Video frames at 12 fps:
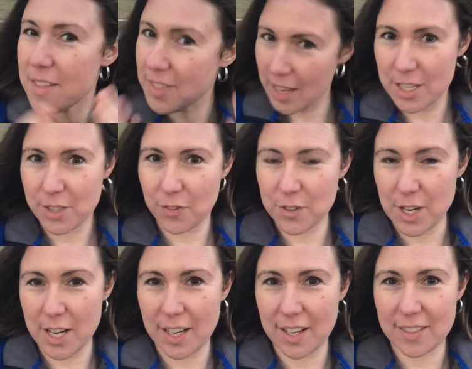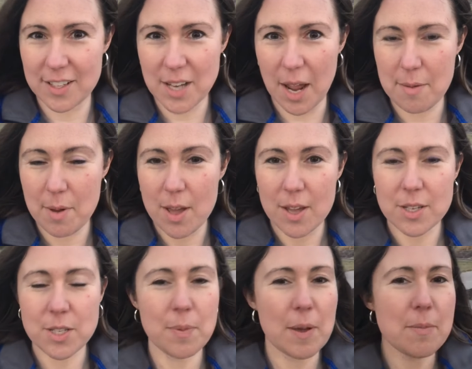Thanks for taking the time
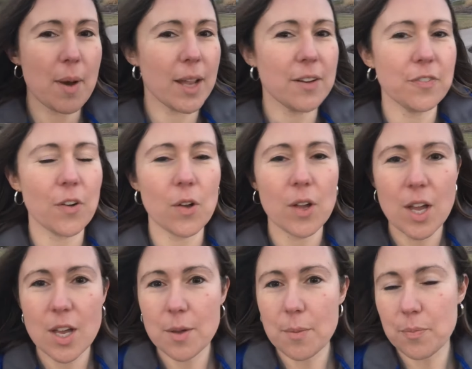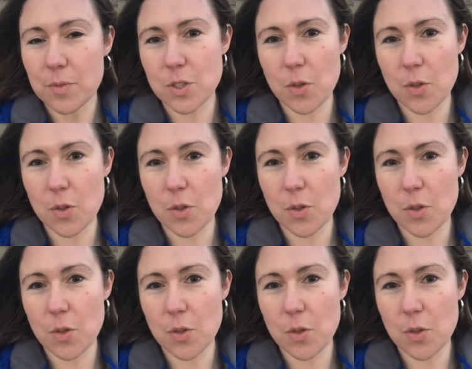to be mindful